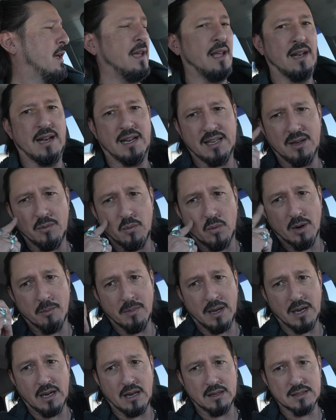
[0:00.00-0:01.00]
And I didn't wear
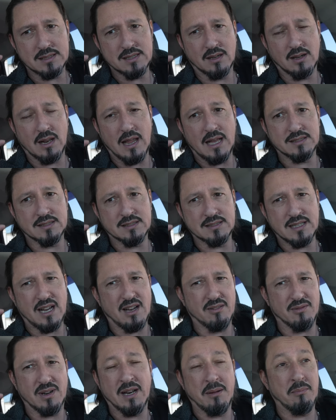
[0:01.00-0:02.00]
my sunglasses
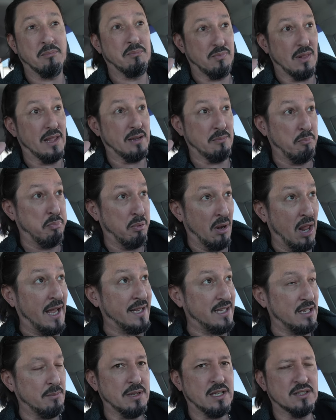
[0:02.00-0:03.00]
out, and I'm like
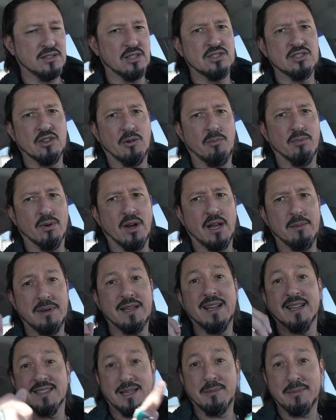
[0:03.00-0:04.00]
blinded because it's so bright
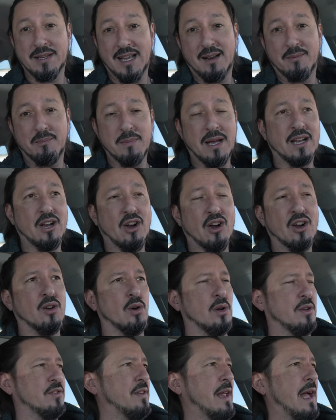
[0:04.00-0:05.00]
because I'm getting my
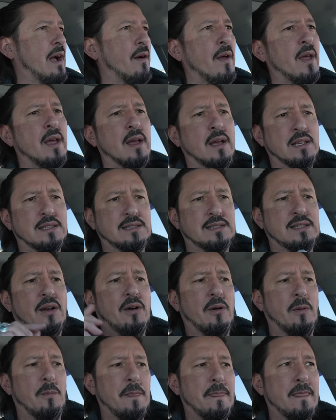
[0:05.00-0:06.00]
gargoyles now.
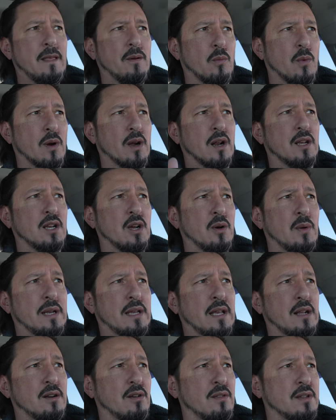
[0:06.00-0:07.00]
So we're going to go in
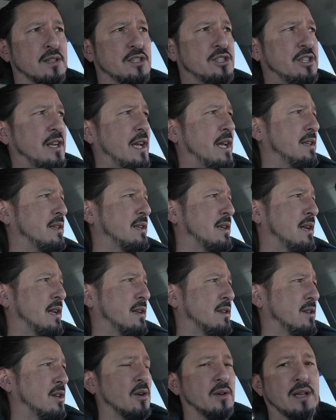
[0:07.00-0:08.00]
and get all this shit
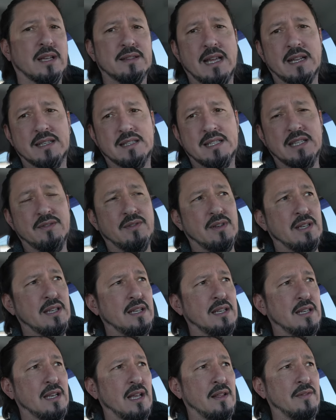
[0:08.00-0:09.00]
go get that
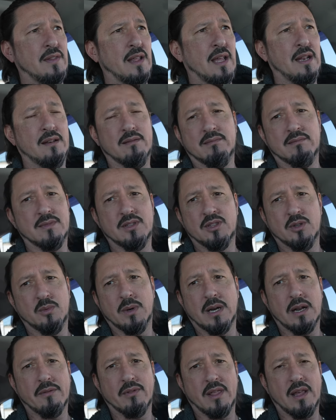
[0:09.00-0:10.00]
TV and then do
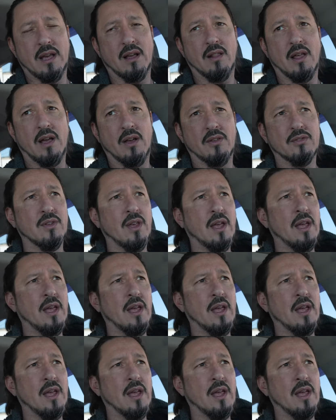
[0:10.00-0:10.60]
whatever the hell else.